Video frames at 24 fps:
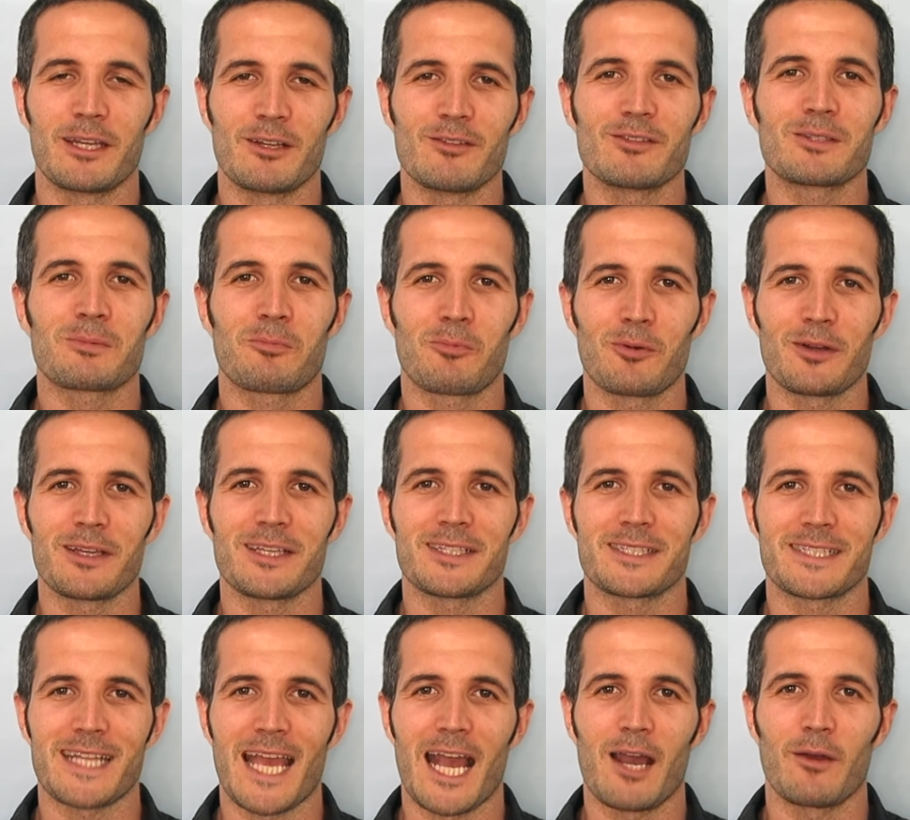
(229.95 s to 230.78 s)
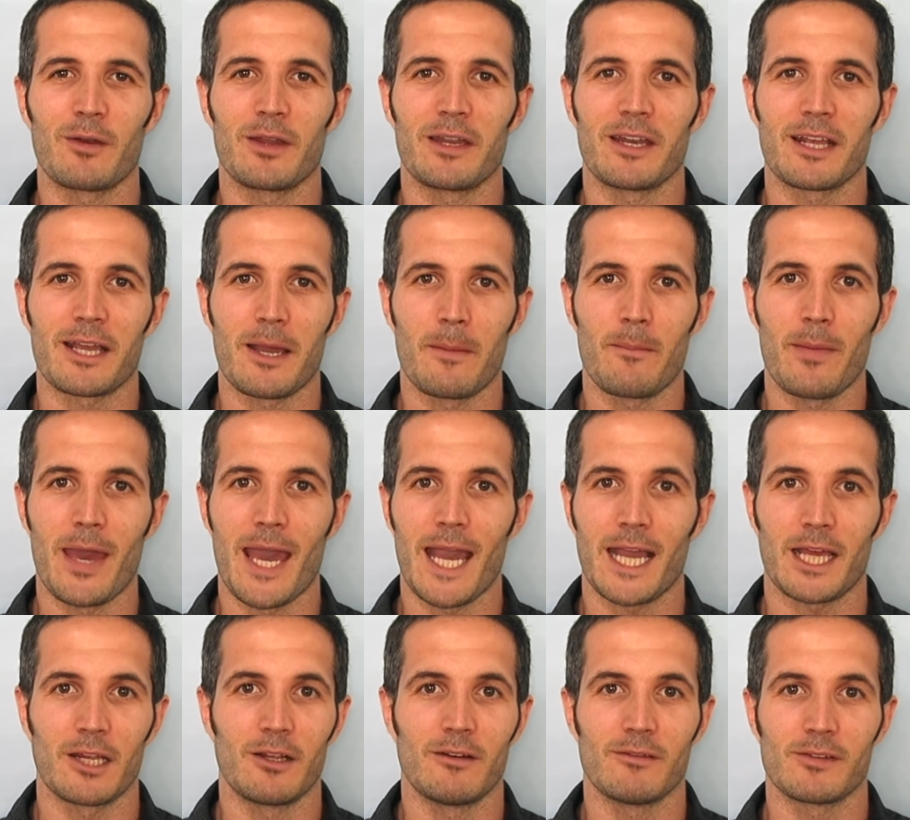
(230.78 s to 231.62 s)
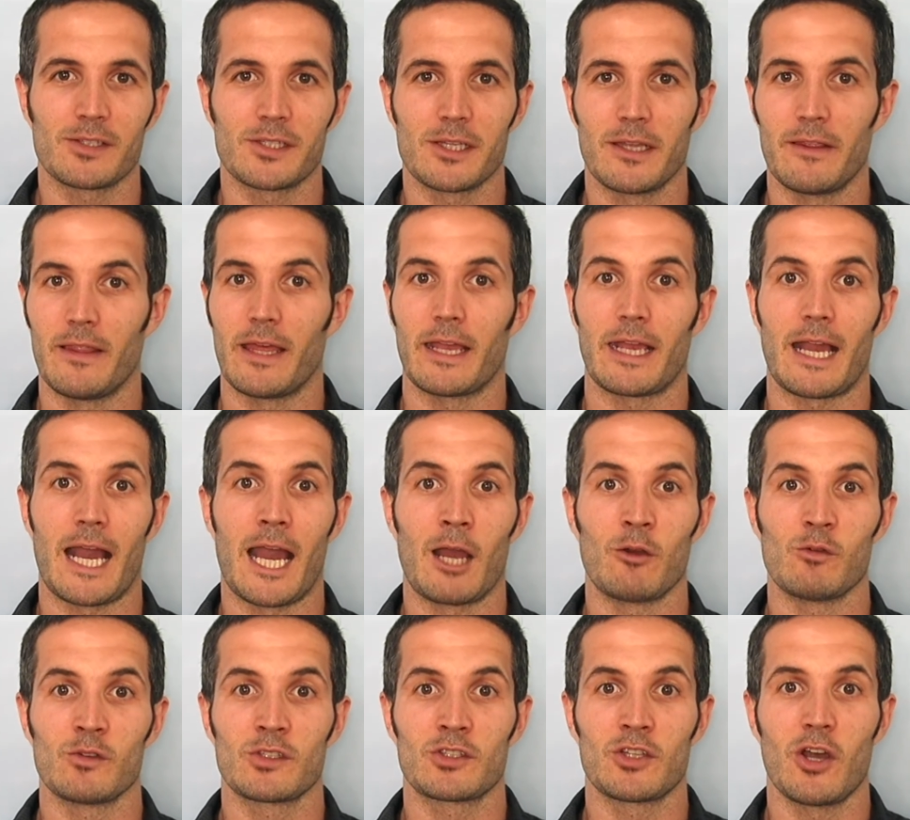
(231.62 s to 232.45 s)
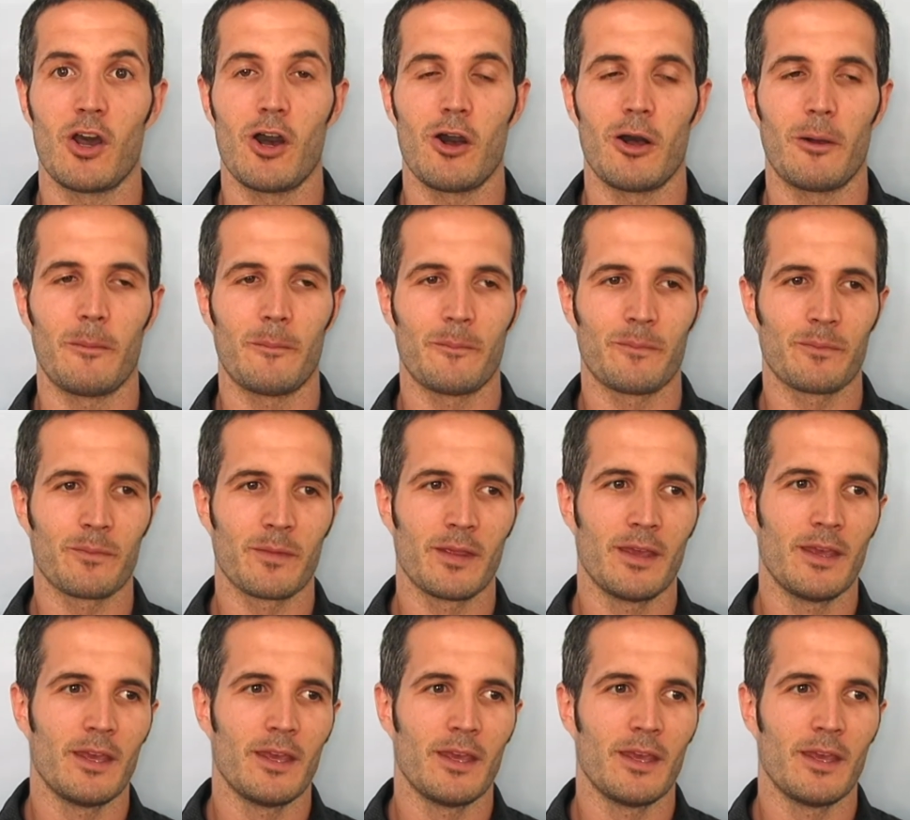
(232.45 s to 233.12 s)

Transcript: It was pretty astounding to come back and all of a sudden, like, I was tall.